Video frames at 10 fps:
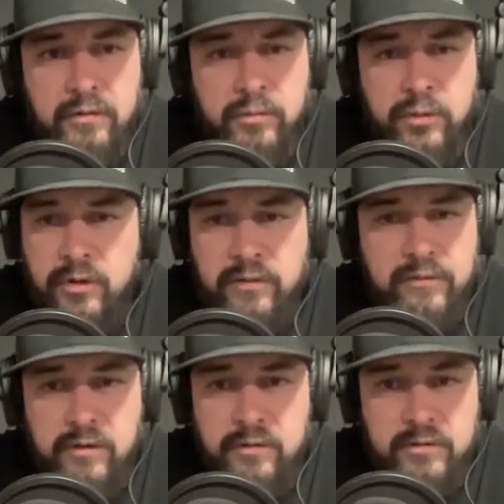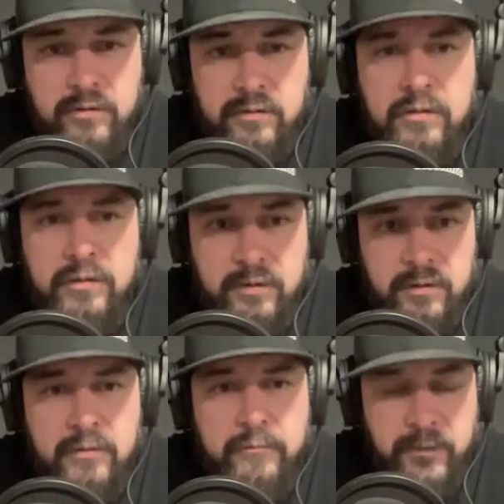for like these things here,
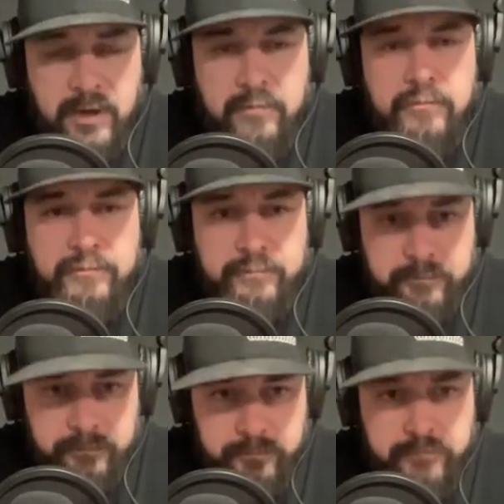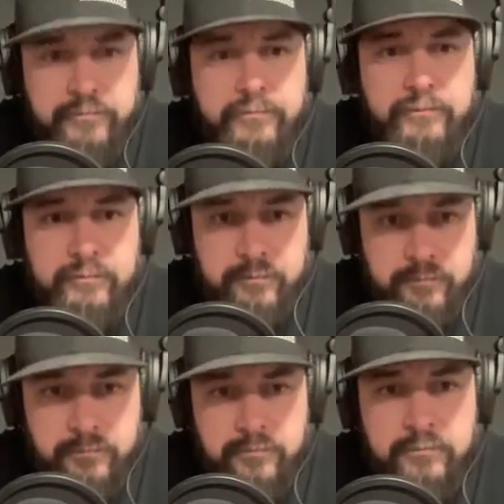standing up in my vehicle. They just
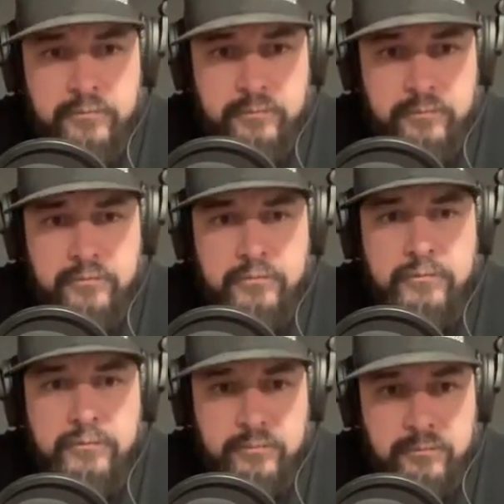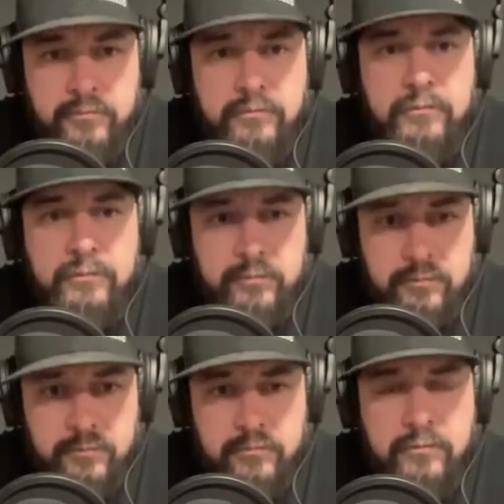slide on top. I need this, I need
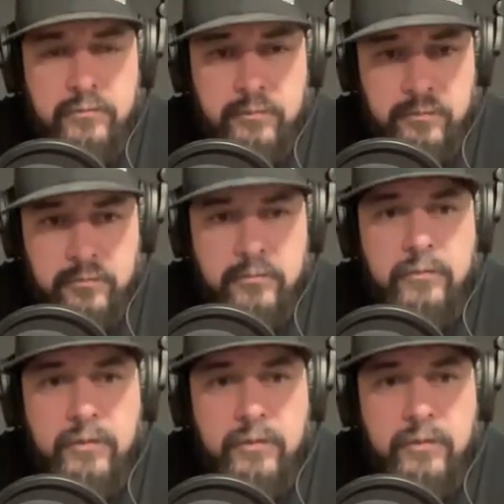this, I need this.